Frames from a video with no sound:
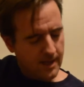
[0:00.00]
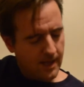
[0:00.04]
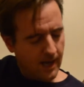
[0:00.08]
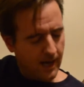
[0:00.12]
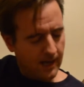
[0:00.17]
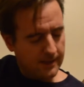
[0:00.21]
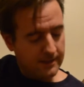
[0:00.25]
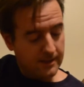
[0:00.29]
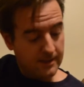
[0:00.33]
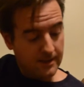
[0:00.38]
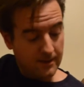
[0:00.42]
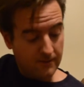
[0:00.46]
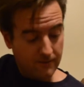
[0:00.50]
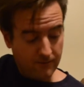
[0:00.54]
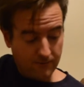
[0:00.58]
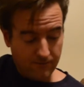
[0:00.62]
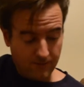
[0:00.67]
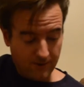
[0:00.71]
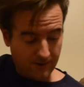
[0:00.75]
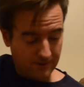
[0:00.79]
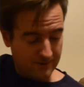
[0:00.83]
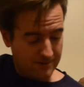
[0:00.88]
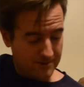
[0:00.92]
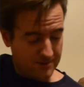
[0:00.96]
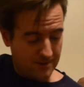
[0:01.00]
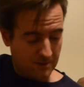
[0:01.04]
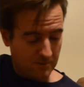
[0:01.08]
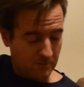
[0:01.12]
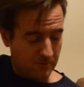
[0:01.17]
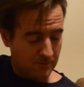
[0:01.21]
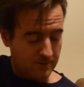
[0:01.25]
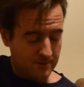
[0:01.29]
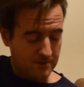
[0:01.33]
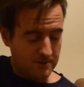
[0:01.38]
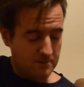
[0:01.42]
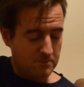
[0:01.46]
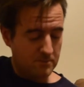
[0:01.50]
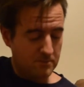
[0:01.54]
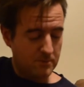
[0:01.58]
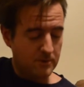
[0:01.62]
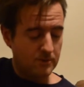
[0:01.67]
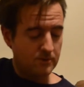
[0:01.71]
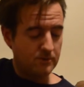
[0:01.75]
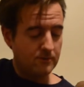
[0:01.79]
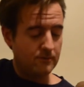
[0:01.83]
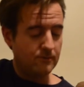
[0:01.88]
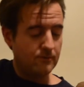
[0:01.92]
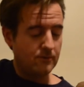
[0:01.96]
And then he follows up with this
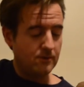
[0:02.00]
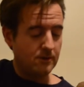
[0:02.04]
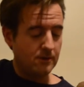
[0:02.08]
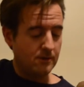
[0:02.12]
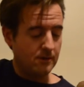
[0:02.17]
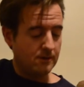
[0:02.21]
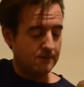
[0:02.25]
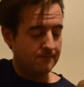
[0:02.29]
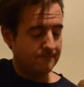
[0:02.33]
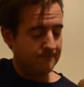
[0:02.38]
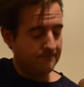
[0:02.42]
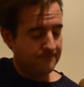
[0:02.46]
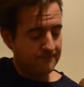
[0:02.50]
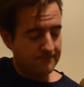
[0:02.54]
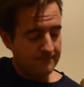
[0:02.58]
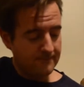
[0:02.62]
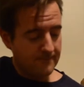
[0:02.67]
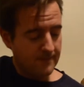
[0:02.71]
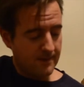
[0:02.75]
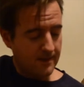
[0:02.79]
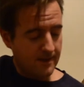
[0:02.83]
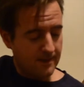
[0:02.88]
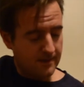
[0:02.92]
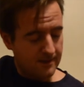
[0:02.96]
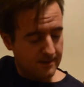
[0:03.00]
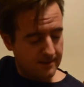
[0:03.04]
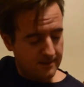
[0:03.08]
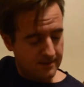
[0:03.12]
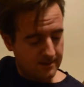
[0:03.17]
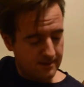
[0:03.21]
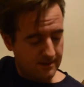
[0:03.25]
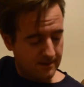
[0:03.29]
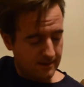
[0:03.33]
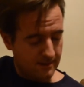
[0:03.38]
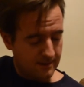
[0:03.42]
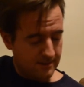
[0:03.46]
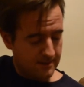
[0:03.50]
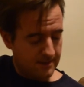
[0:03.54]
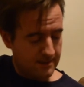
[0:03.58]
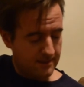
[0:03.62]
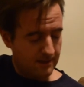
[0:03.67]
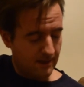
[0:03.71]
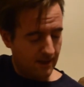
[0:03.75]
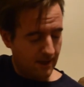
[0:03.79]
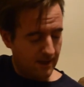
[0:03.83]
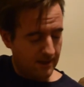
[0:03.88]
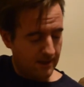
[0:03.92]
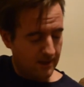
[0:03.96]
beautiful
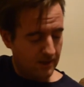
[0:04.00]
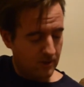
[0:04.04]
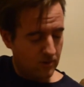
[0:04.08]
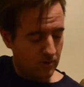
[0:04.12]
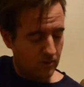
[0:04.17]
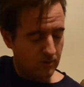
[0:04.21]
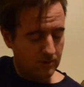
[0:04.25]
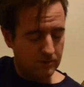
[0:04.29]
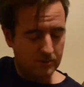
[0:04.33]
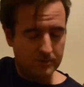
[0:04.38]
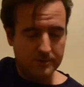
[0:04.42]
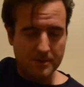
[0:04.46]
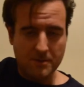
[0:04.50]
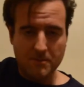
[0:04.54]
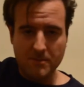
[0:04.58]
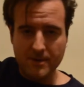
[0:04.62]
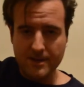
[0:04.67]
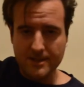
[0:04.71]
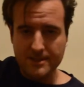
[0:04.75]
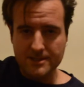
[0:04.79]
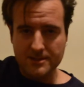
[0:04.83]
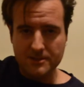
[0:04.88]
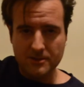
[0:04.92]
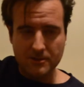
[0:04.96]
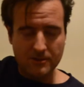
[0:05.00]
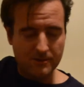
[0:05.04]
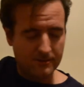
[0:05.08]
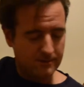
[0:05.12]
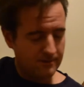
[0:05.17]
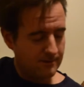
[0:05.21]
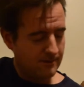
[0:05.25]
sliding chord with the bass note.